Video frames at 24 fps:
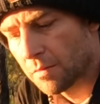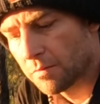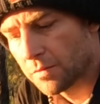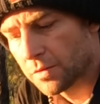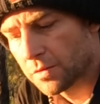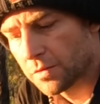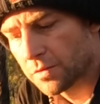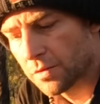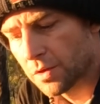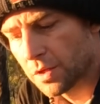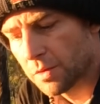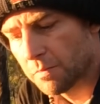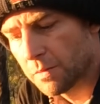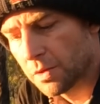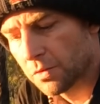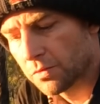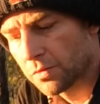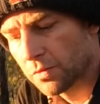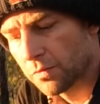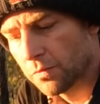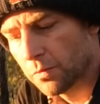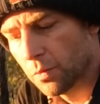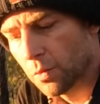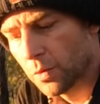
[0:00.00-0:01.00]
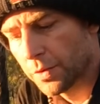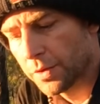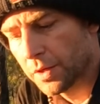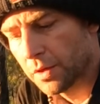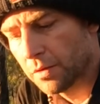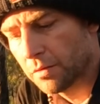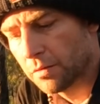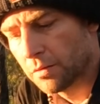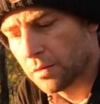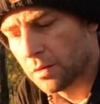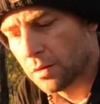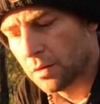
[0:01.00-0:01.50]
just 30 mils of
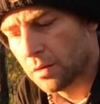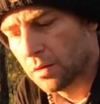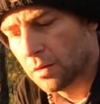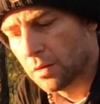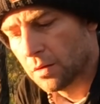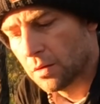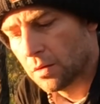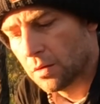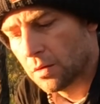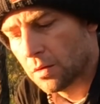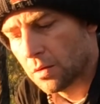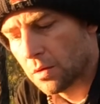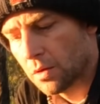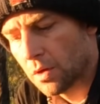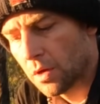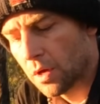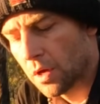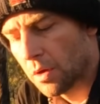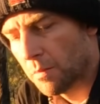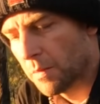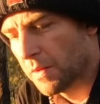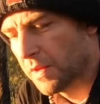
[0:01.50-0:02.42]
water, and